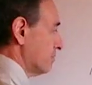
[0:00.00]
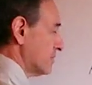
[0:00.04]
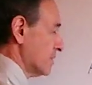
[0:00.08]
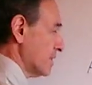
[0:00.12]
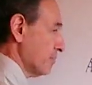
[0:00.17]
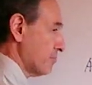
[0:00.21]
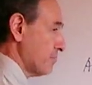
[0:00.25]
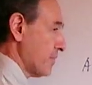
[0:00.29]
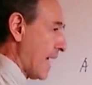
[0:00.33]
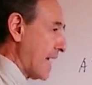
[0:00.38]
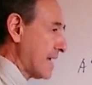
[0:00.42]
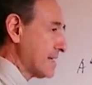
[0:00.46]
the
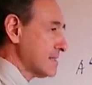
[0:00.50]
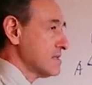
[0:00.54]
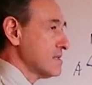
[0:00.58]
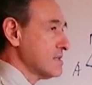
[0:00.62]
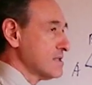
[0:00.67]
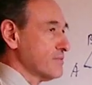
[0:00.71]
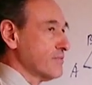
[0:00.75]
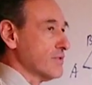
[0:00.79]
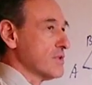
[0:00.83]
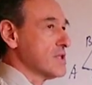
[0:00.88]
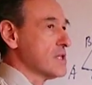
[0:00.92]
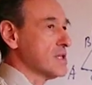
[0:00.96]
basis
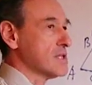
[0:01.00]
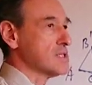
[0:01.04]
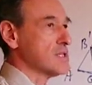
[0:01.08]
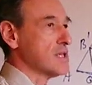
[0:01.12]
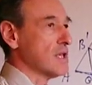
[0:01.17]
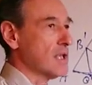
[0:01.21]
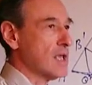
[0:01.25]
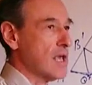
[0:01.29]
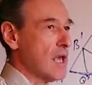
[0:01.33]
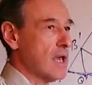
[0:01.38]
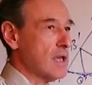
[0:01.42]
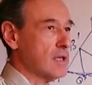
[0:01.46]
for this,
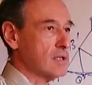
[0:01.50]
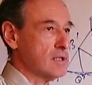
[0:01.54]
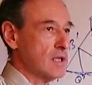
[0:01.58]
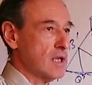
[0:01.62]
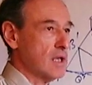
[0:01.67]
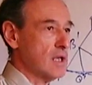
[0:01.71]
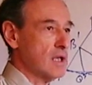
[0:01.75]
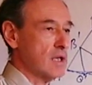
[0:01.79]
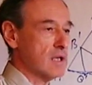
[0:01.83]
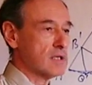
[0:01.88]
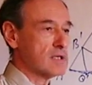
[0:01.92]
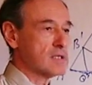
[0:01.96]
again,
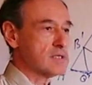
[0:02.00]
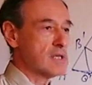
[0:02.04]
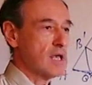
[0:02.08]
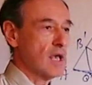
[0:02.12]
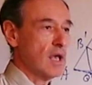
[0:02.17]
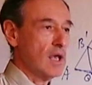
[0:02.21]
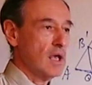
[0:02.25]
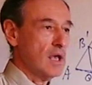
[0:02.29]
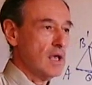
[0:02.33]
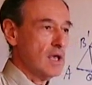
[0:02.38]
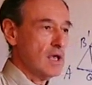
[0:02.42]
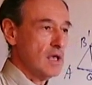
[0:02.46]
is
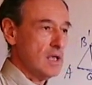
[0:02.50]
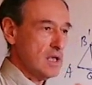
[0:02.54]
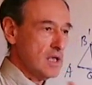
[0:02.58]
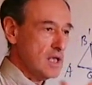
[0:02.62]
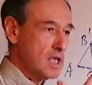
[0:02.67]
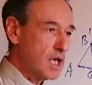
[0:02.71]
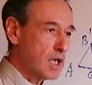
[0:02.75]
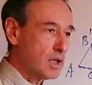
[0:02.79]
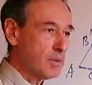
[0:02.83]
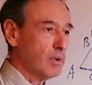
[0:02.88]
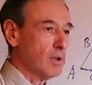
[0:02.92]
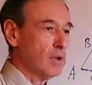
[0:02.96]

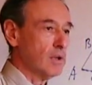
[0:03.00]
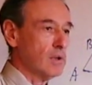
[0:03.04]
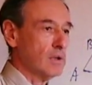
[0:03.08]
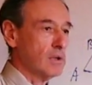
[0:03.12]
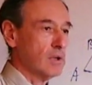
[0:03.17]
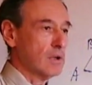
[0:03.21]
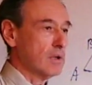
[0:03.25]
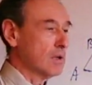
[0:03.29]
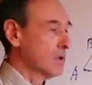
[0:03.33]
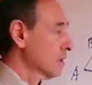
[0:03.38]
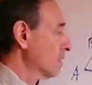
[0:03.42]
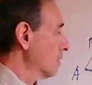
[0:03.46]
equal
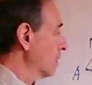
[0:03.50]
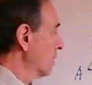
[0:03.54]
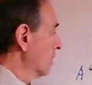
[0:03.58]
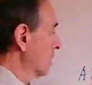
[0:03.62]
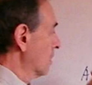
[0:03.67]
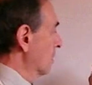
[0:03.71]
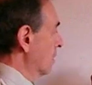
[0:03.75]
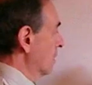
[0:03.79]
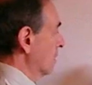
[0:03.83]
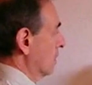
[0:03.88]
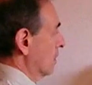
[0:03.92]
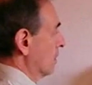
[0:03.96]

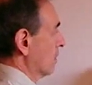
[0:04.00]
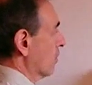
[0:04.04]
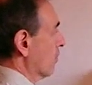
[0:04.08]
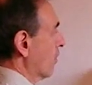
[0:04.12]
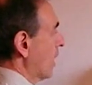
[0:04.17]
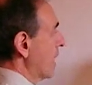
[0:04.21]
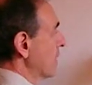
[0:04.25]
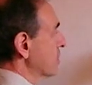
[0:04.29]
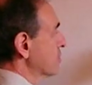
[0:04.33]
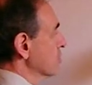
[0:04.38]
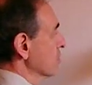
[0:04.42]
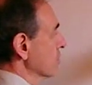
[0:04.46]

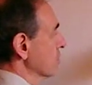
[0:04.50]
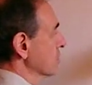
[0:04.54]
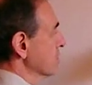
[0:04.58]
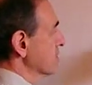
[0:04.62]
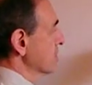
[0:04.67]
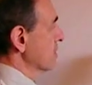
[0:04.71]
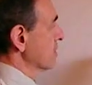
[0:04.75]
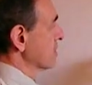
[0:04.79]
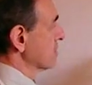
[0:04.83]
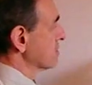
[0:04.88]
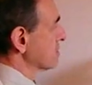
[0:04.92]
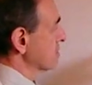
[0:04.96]

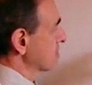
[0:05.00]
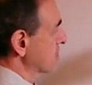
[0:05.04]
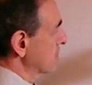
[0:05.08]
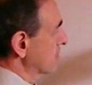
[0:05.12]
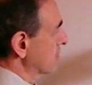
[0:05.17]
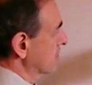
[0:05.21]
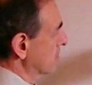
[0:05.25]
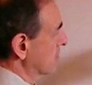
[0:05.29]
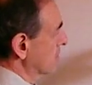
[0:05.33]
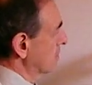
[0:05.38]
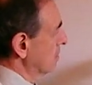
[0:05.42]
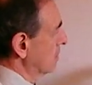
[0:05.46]
radiuses
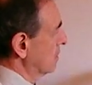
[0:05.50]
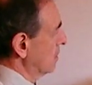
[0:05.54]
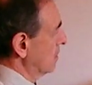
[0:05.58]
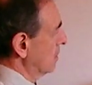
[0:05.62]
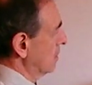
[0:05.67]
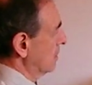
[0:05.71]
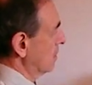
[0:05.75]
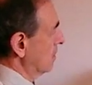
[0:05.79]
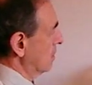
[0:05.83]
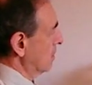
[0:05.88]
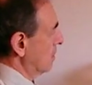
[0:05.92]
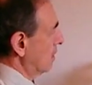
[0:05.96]

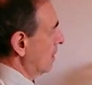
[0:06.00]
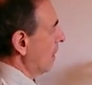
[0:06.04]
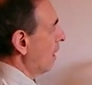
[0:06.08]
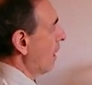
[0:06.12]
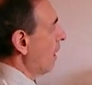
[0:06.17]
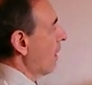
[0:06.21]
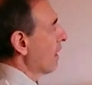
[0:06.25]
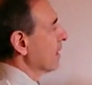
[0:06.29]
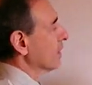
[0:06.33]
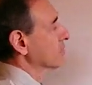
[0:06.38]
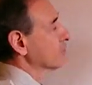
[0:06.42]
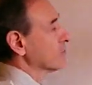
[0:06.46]

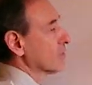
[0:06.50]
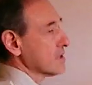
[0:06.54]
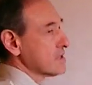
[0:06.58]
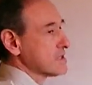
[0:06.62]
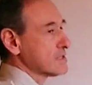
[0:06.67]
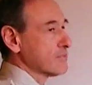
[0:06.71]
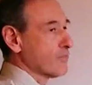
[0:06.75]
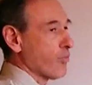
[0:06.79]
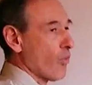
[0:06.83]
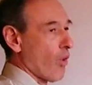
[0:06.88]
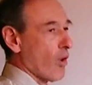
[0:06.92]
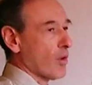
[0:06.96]
are
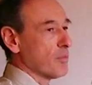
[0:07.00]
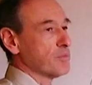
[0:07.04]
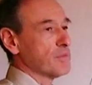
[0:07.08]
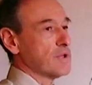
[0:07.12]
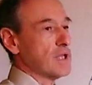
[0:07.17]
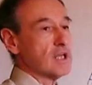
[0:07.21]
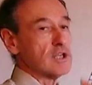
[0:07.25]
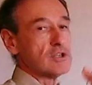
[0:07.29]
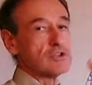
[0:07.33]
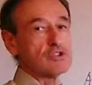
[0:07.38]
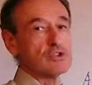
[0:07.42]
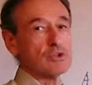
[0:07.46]
transformed
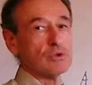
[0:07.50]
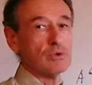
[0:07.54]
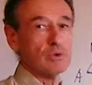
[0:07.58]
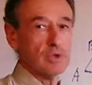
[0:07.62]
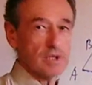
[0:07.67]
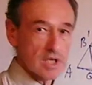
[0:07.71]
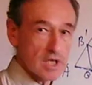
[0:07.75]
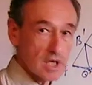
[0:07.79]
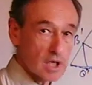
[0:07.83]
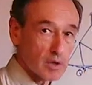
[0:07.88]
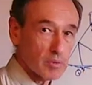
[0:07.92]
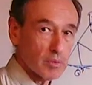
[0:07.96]
into
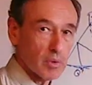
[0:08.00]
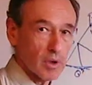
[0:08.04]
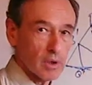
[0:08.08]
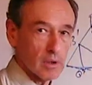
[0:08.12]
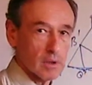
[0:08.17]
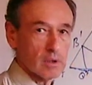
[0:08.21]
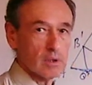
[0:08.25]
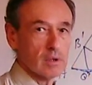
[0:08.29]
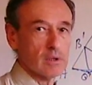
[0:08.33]
equal